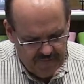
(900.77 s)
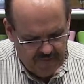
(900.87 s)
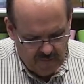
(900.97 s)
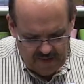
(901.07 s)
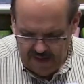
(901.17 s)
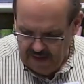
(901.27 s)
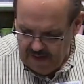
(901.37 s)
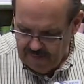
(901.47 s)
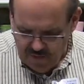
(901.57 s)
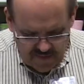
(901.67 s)
So again,
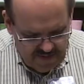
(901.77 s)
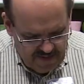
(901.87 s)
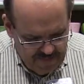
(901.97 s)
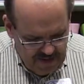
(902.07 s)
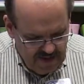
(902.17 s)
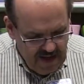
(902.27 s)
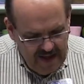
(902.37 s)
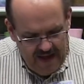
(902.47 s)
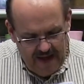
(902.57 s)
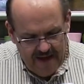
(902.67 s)
I'm going to come in,
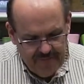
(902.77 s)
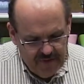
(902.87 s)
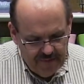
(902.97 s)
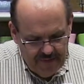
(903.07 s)
I put